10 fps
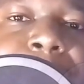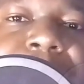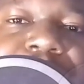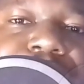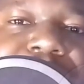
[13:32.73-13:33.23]

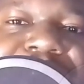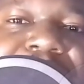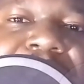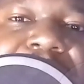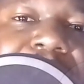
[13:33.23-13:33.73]
person
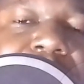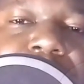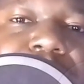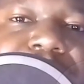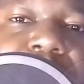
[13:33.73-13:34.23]
is earning
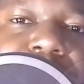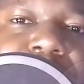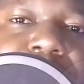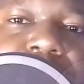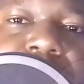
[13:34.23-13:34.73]

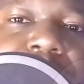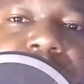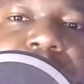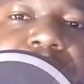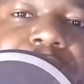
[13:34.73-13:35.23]
100,000,
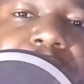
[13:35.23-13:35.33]
okay,